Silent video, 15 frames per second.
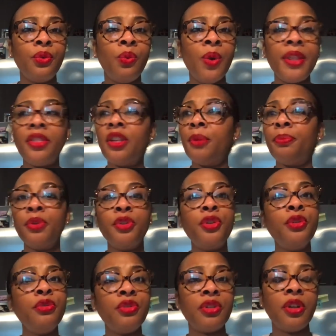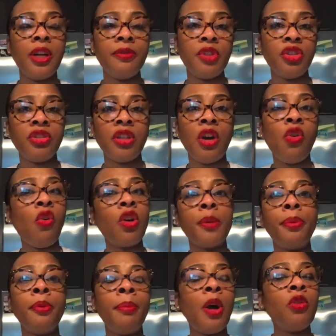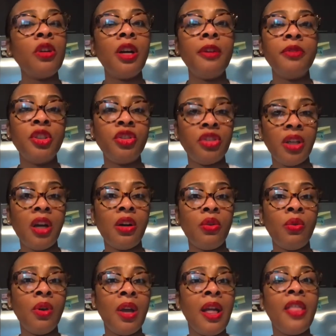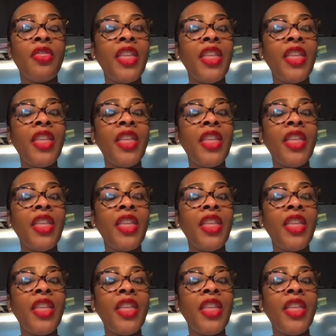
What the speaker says: with the producer of the show, or the promoter of the show,